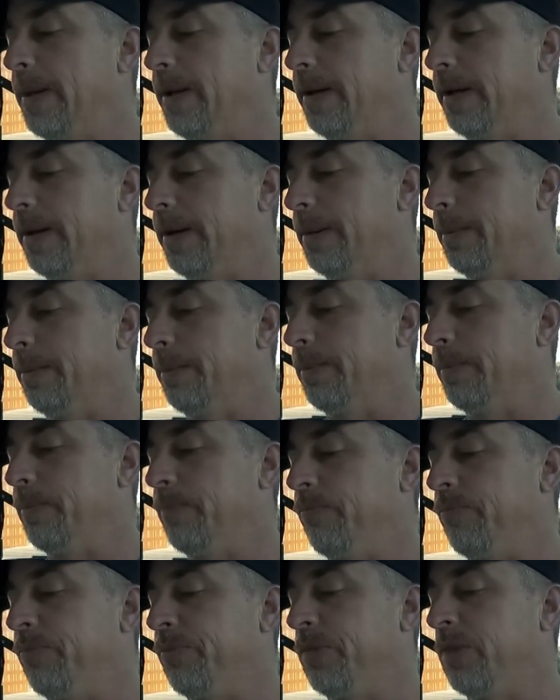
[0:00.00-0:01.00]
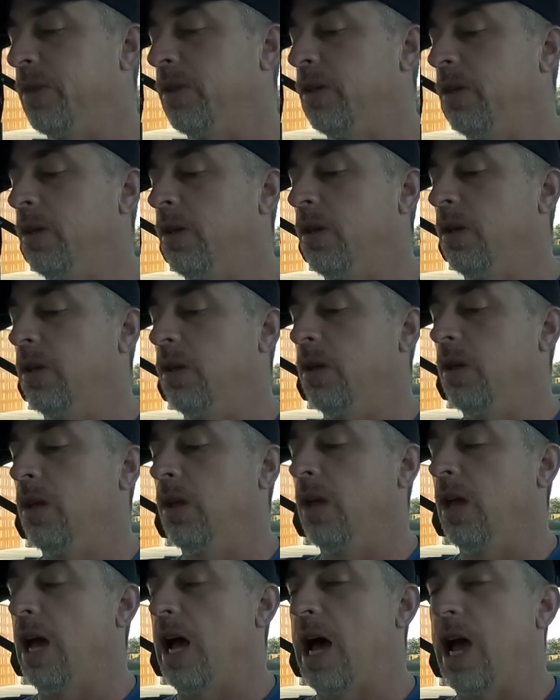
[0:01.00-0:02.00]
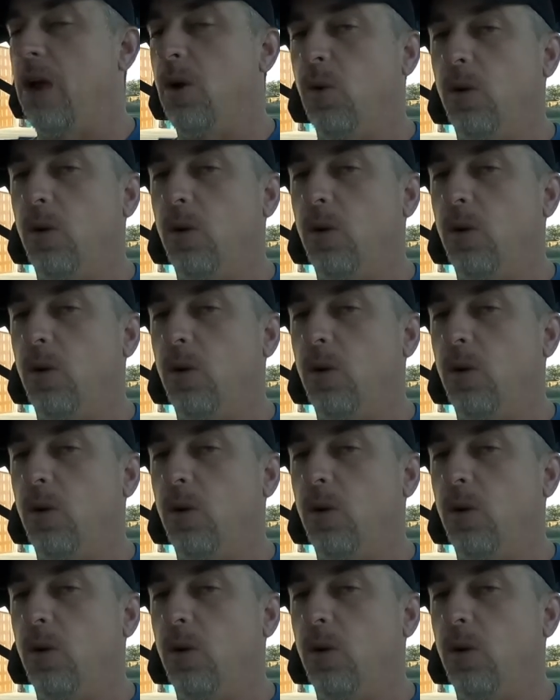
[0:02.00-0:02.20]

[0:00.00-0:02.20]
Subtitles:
I